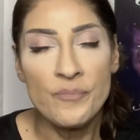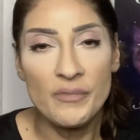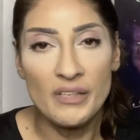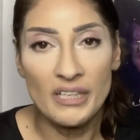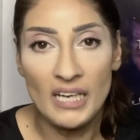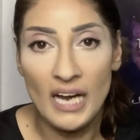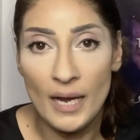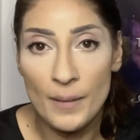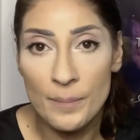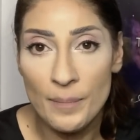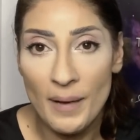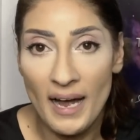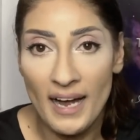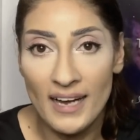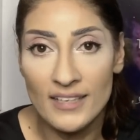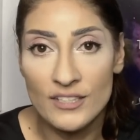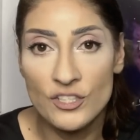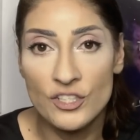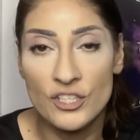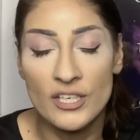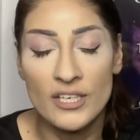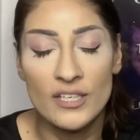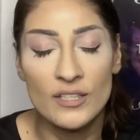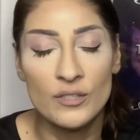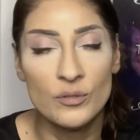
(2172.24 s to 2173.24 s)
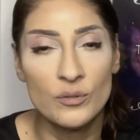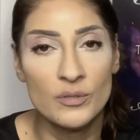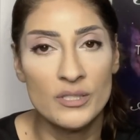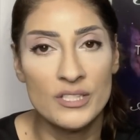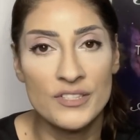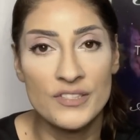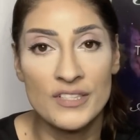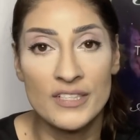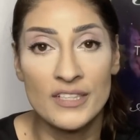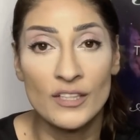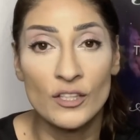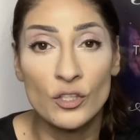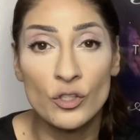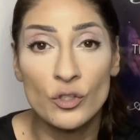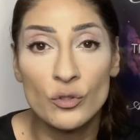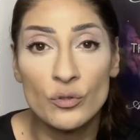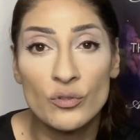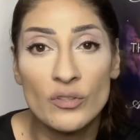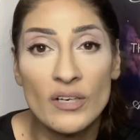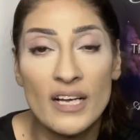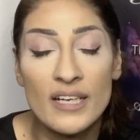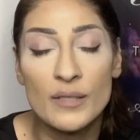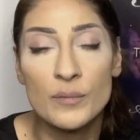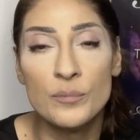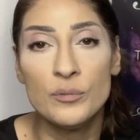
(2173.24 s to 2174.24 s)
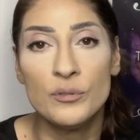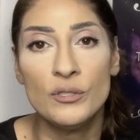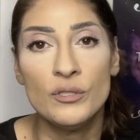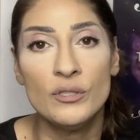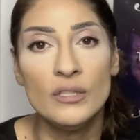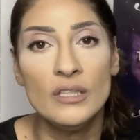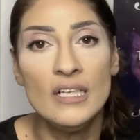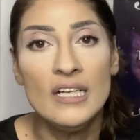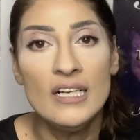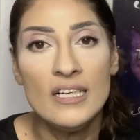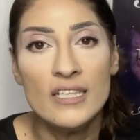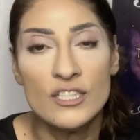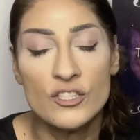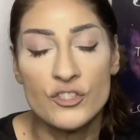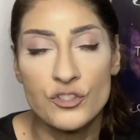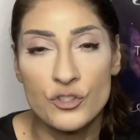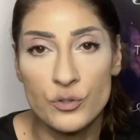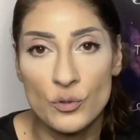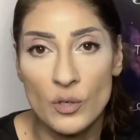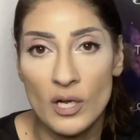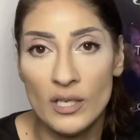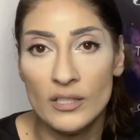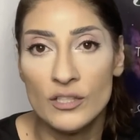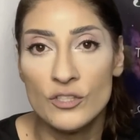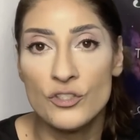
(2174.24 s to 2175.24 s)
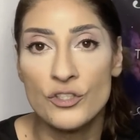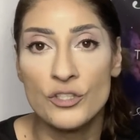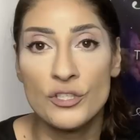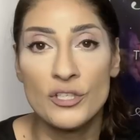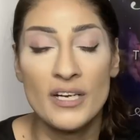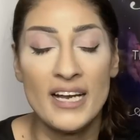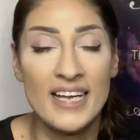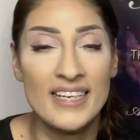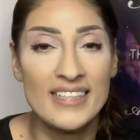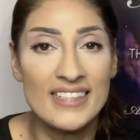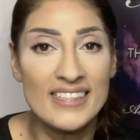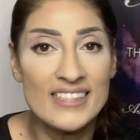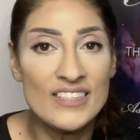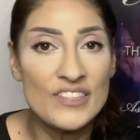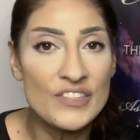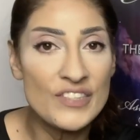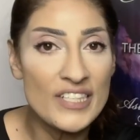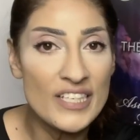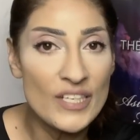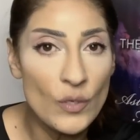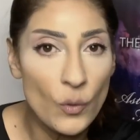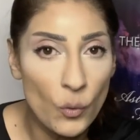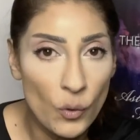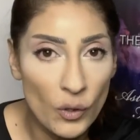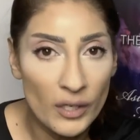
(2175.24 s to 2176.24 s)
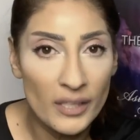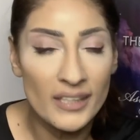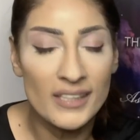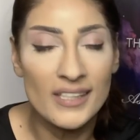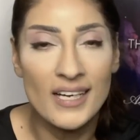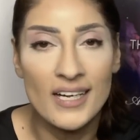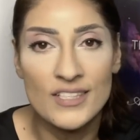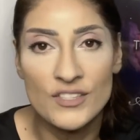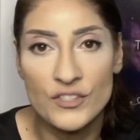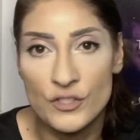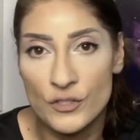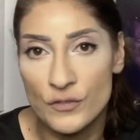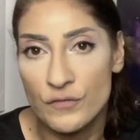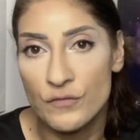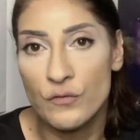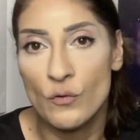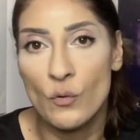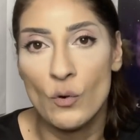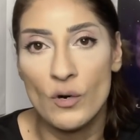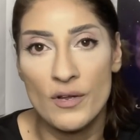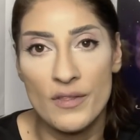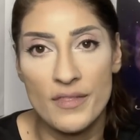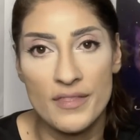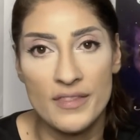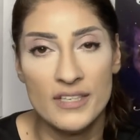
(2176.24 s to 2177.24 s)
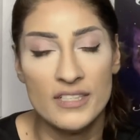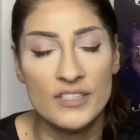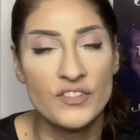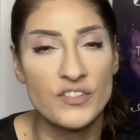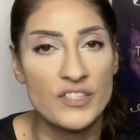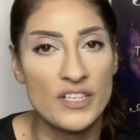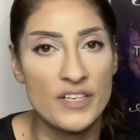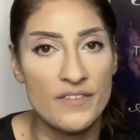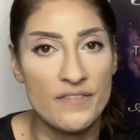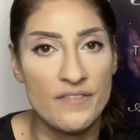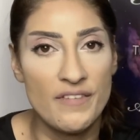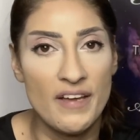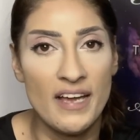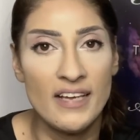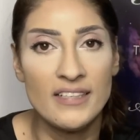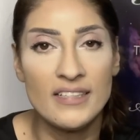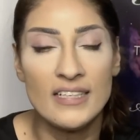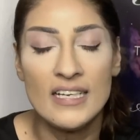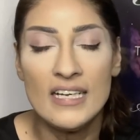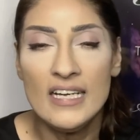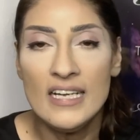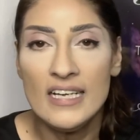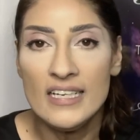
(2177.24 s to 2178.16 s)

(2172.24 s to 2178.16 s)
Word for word: Kaypacha, who is an incredible astrologer and is the organizer for this event,